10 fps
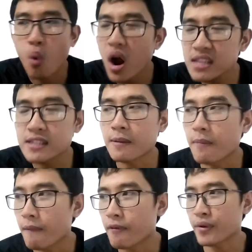Watch
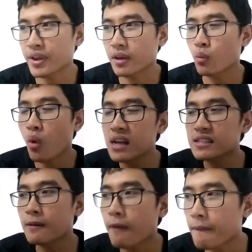some of his,
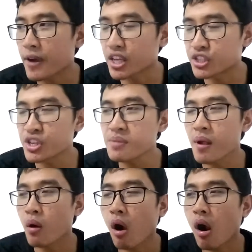watch some of his
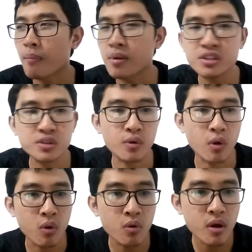email or
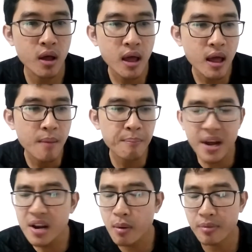personal.
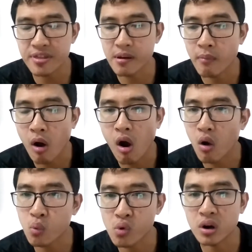Many of them
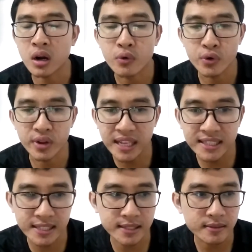are work
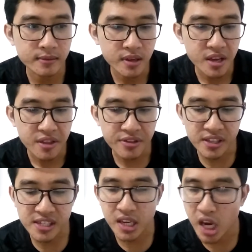related.
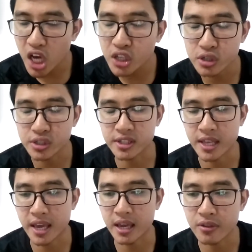This is an
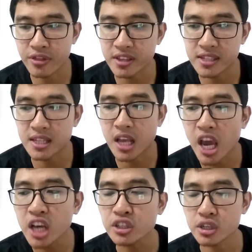interesting this is an
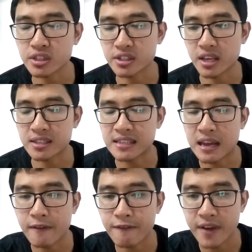interesting
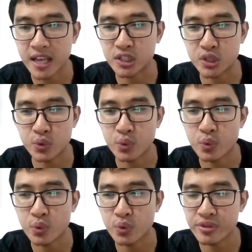side effect
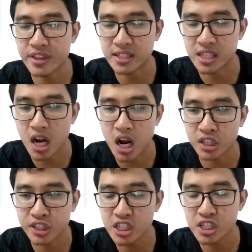to this
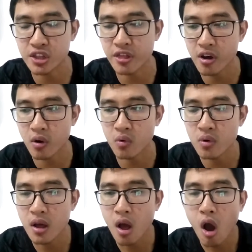audition
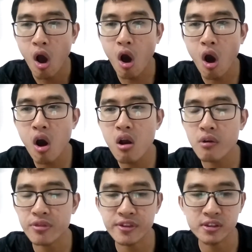though.
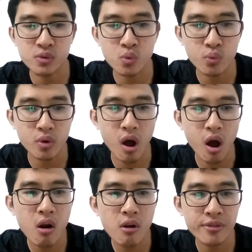All of this
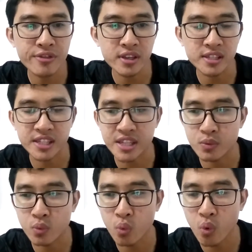all of this
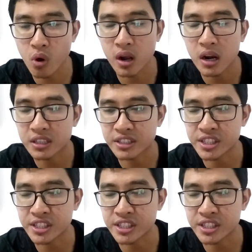work